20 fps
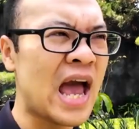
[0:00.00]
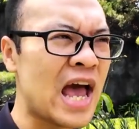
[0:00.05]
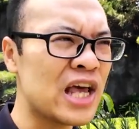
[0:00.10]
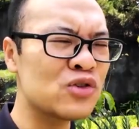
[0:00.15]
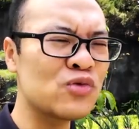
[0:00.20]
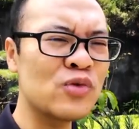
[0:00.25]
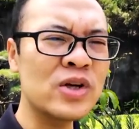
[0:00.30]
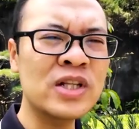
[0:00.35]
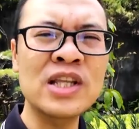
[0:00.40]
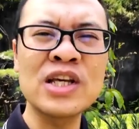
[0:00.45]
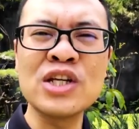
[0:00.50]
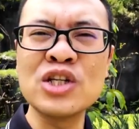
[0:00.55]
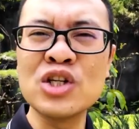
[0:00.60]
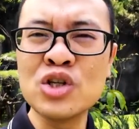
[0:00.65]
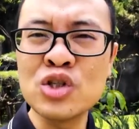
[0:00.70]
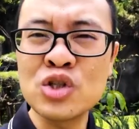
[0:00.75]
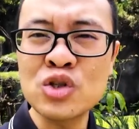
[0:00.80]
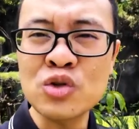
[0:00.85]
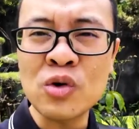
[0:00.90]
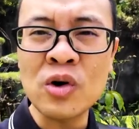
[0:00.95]
As with the
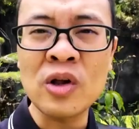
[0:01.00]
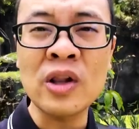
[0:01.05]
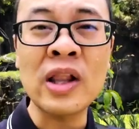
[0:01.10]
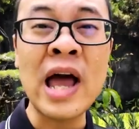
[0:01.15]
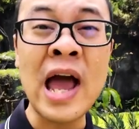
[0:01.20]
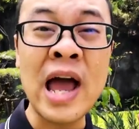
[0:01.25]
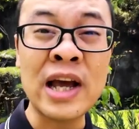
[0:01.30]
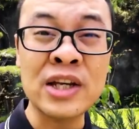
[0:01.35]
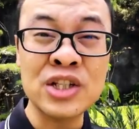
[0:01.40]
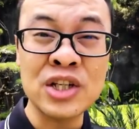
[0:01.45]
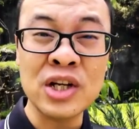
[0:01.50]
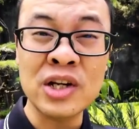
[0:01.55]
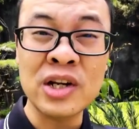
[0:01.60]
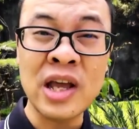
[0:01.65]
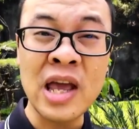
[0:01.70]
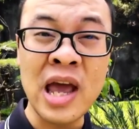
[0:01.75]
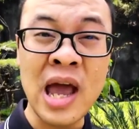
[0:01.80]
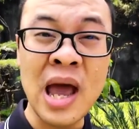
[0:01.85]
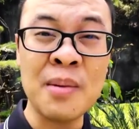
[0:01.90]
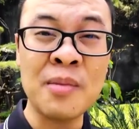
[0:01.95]
usual action
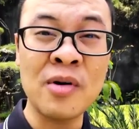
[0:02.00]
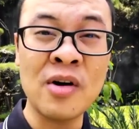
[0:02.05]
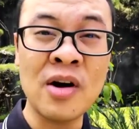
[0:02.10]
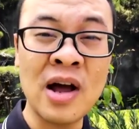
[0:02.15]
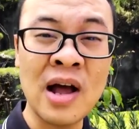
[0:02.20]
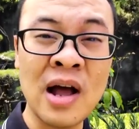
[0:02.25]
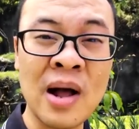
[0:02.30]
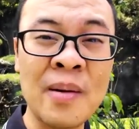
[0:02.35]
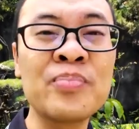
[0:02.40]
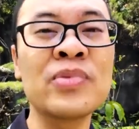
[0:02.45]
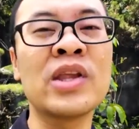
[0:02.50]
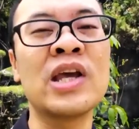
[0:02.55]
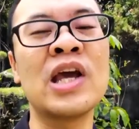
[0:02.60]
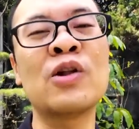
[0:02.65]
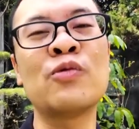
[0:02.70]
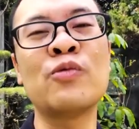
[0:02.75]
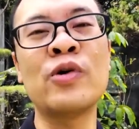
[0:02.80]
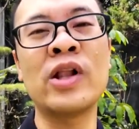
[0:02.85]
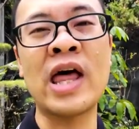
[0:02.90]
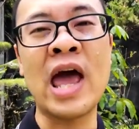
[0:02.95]
camera,
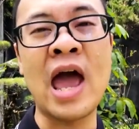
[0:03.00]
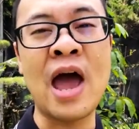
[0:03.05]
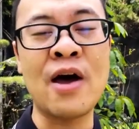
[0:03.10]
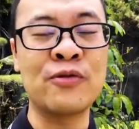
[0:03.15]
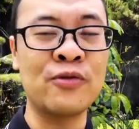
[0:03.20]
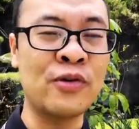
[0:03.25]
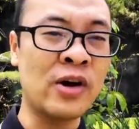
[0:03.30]
it will have